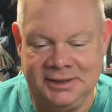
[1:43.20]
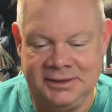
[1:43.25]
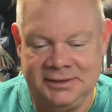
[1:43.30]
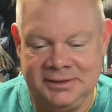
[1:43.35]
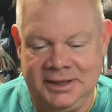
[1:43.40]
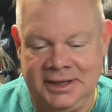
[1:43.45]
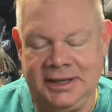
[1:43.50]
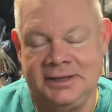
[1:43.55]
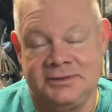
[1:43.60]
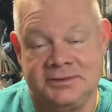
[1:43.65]

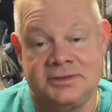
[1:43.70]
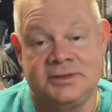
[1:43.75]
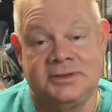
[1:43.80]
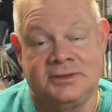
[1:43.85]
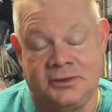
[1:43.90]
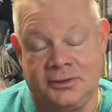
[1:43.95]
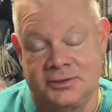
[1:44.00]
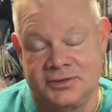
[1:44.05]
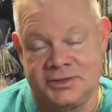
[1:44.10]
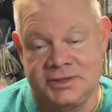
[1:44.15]
hit? And of
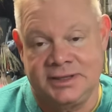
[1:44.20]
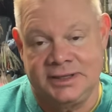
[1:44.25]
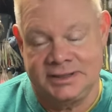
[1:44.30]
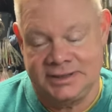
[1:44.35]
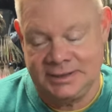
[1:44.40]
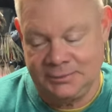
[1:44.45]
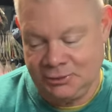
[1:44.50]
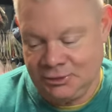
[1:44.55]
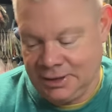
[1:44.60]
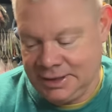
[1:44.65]
course, she thinks
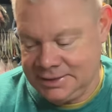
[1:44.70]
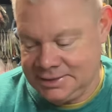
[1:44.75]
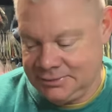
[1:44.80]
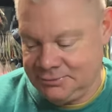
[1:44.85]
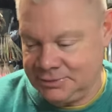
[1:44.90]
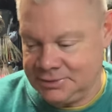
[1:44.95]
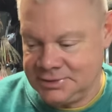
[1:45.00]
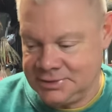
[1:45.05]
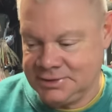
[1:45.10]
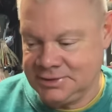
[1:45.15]
I'm crazy,
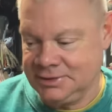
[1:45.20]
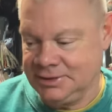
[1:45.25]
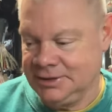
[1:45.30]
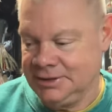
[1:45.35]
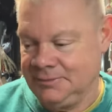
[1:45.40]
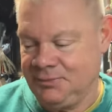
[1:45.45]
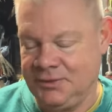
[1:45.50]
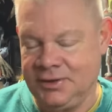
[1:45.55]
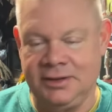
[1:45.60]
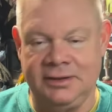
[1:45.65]
which
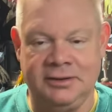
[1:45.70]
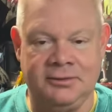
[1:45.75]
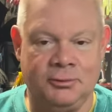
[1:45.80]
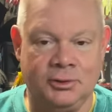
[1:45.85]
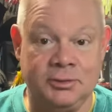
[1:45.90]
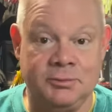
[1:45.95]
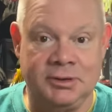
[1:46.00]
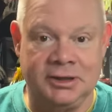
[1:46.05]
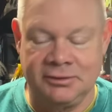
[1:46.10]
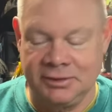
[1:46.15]
it
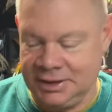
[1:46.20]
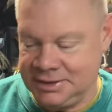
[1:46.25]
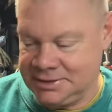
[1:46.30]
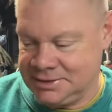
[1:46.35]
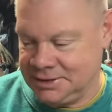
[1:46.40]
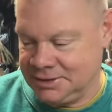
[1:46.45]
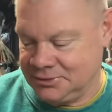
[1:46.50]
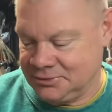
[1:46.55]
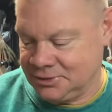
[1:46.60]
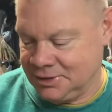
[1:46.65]
would be crazy
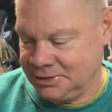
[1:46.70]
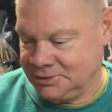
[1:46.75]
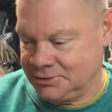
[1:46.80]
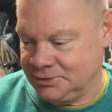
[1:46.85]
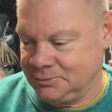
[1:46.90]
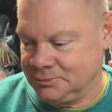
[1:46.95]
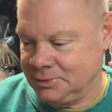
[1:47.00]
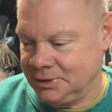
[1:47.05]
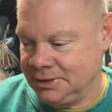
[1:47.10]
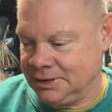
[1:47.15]
to try to
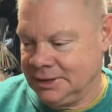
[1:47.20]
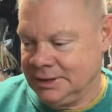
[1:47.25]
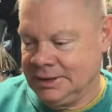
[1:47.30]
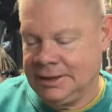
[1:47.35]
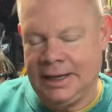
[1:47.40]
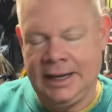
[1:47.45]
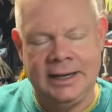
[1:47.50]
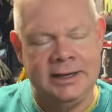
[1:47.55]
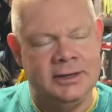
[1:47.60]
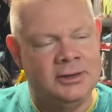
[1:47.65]
do. But
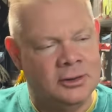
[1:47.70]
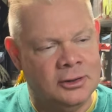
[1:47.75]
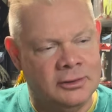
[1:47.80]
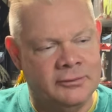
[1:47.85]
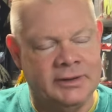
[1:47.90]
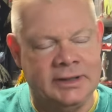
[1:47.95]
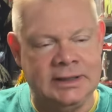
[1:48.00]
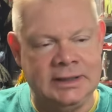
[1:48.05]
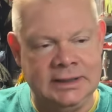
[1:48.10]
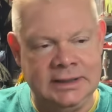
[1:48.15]
I know of
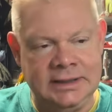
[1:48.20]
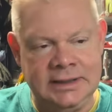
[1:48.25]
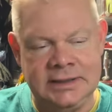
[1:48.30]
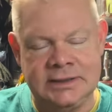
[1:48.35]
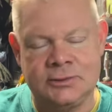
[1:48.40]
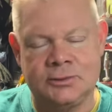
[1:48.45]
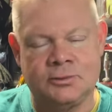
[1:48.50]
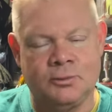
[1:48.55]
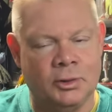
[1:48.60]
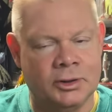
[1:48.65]
at least
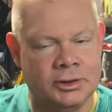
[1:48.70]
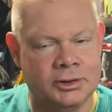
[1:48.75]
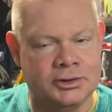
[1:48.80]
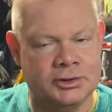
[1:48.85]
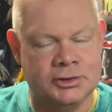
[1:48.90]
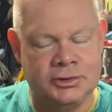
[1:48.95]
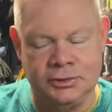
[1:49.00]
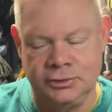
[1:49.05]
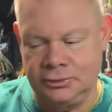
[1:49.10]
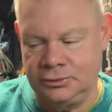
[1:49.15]
one or
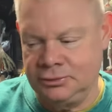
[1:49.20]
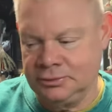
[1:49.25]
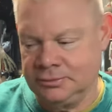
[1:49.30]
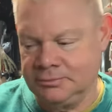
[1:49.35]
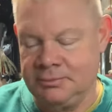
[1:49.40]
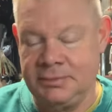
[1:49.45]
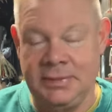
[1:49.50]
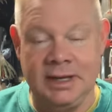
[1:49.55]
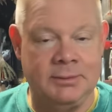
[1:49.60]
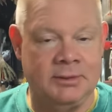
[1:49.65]
two,
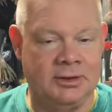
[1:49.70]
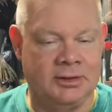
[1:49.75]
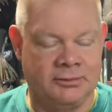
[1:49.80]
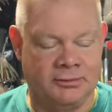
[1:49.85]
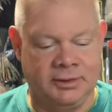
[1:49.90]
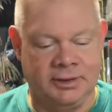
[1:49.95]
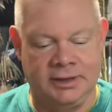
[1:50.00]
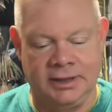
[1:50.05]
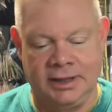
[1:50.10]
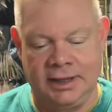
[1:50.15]
maybe
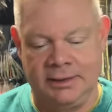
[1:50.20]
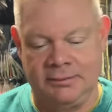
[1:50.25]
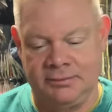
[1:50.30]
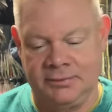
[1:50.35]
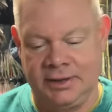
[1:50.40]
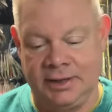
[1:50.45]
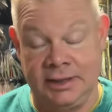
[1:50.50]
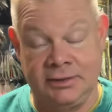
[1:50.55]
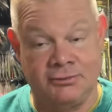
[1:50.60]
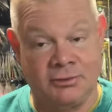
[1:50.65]
three that
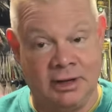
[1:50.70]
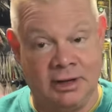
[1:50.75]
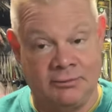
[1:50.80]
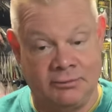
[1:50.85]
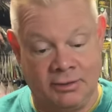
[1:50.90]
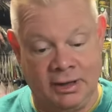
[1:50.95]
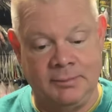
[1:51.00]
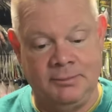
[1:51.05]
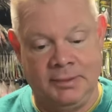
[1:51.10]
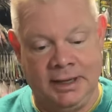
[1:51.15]
I drive
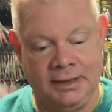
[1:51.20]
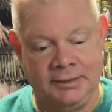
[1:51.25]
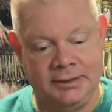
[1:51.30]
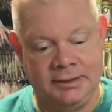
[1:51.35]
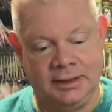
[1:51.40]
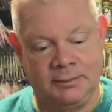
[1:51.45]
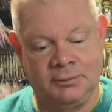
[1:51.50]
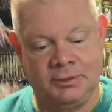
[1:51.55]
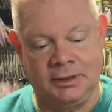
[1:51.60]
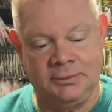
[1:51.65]
right by that
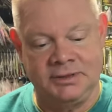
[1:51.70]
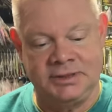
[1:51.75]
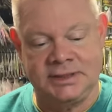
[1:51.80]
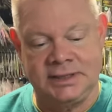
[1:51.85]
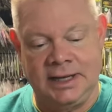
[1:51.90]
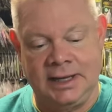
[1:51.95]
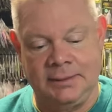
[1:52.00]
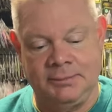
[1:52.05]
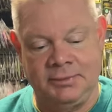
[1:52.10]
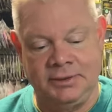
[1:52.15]
I'll probably
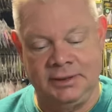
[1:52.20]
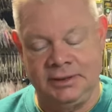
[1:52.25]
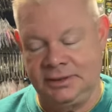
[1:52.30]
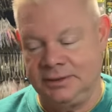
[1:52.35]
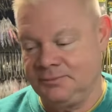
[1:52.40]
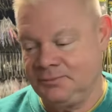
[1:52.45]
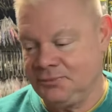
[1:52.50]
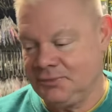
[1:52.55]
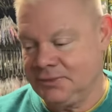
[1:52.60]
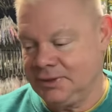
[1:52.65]
stop in
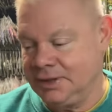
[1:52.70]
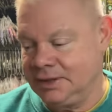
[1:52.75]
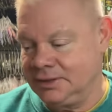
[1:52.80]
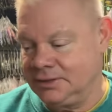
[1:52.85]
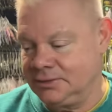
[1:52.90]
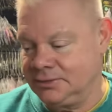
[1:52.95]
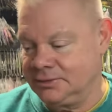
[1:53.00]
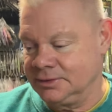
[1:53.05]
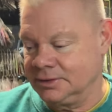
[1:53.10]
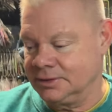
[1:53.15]
and
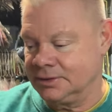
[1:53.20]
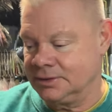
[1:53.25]
do a